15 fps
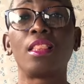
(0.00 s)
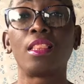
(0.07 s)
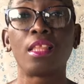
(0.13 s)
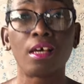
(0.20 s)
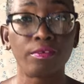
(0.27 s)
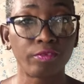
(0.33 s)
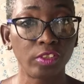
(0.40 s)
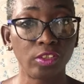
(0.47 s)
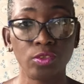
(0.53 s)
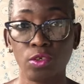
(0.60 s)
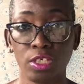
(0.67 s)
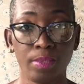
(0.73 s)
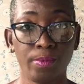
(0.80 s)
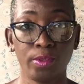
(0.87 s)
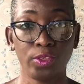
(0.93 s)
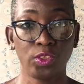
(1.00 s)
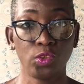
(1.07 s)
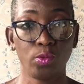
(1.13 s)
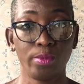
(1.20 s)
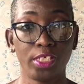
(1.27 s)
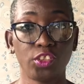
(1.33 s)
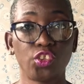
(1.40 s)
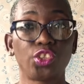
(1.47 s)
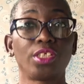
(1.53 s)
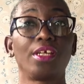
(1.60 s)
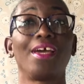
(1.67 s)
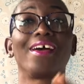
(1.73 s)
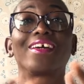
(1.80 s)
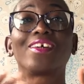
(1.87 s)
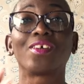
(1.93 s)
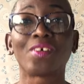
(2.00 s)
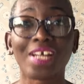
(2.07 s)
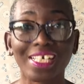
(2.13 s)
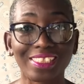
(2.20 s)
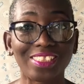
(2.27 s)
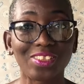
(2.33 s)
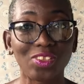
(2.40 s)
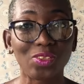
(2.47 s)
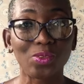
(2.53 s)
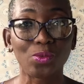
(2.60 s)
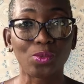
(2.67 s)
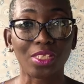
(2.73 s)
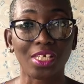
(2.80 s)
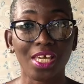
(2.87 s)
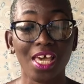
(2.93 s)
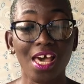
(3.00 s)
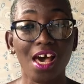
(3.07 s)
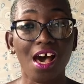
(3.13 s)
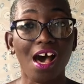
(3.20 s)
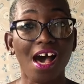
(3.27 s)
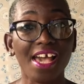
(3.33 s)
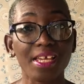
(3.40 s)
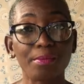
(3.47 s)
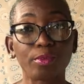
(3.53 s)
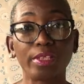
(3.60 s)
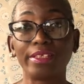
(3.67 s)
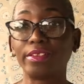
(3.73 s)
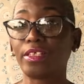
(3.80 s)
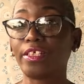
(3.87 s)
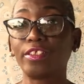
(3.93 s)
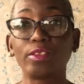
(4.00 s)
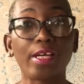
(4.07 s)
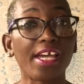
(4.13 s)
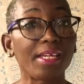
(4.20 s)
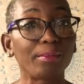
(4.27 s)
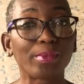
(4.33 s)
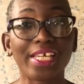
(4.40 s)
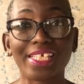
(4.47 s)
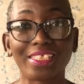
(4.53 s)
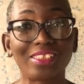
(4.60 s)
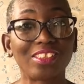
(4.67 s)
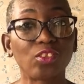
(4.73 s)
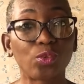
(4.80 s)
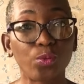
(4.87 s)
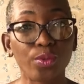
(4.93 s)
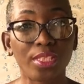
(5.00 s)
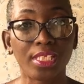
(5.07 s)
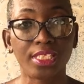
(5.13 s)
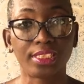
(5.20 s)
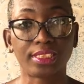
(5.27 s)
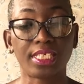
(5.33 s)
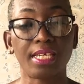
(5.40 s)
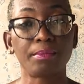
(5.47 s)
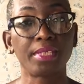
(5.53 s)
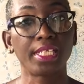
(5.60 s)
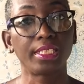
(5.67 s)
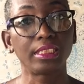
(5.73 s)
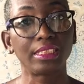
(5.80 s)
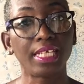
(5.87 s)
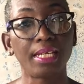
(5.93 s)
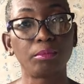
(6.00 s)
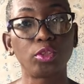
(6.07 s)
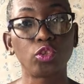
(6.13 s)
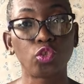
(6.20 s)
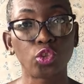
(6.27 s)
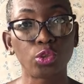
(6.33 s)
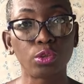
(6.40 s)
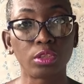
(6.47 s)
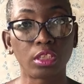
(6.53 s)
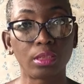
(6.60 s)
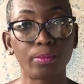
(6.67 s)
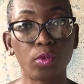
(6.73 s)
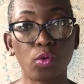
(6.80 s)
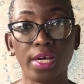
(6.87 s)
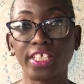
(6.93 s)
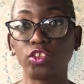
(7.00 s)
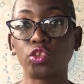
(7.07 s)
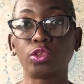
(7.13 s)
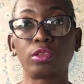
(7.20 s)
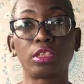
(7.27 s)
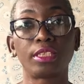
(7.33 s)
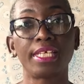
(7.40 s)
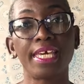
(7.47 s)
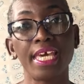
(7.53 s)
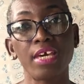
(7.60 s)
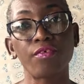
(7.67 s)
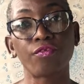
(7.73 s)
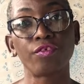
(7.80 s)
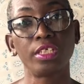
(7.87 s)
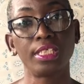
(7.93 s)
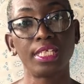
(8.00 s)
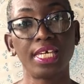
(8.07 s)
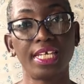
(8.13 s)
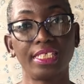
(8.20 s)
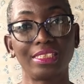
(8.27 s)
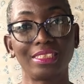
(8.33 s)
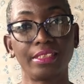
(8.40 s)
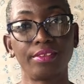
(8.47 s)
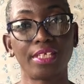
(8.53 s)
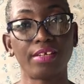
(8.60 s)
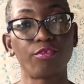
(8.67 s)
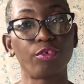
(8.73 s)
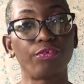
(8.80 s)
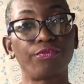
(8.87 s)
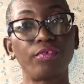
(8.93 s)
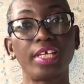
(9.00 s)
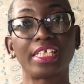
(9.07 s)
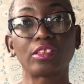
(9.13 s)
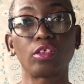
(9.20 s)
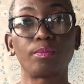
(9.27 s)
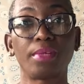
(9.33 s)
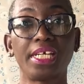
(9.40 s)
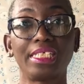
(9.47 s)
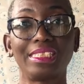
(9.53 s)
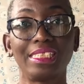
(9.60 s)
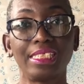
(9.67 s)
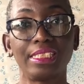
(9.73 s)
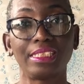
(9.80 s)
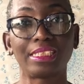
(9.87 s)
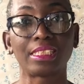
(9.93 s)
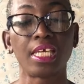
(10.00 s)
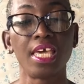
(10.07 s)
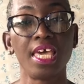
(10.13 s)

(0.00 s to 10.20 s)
love to talk about so much: gratitude. I am getting to do this. I'm getting time to journal more. I journal every night and I reflect on my days.